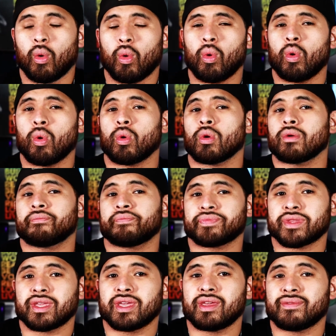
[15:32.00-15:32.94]
or
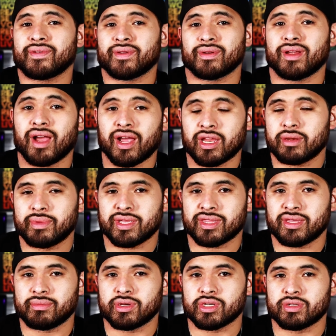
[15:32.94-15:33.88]
if you're not going to make
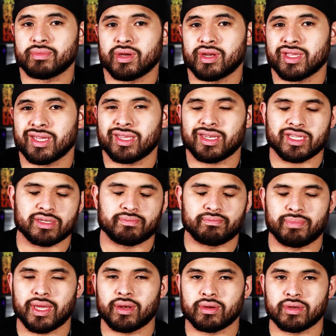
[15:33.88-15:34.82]
that much money and it's
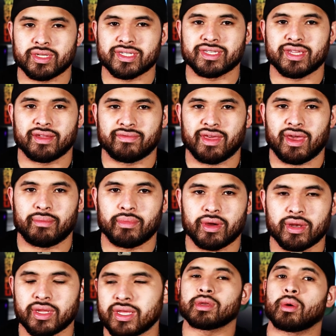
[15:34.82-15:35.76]
better to save that
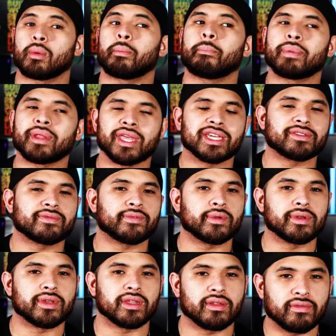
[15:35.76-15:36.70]
money. So, but that's for
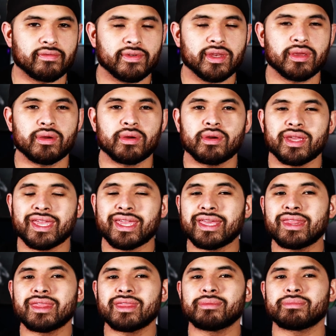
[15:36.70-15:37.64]
another video.
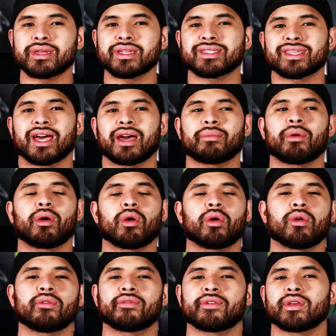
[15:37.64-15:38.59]
In the meantime,
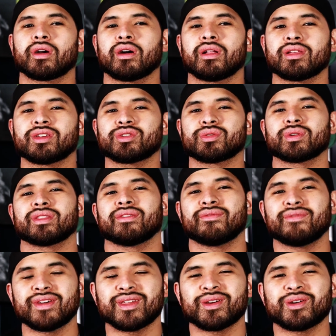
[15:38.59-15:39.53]
hopefully y'all enjoyed the
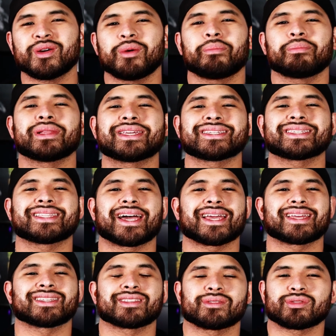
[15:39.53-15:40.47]
video. Please
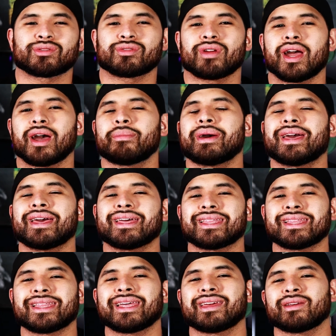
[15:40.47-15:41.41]
like and subscribe,
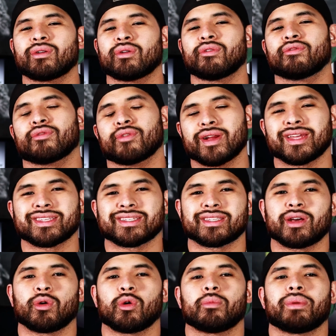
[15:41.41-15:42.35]
let your friends
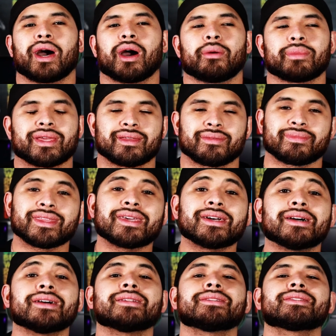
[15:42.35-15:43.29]
know about me.
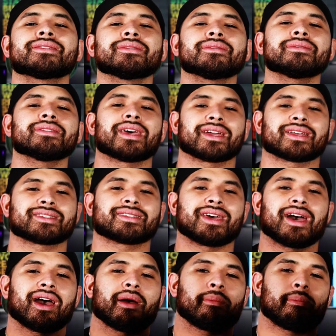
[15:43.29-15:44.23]
Until next
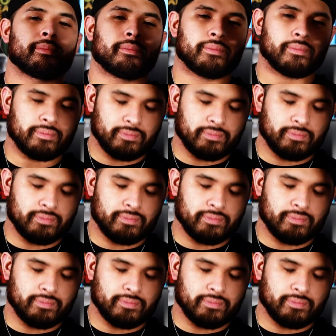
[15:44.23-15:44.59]
time.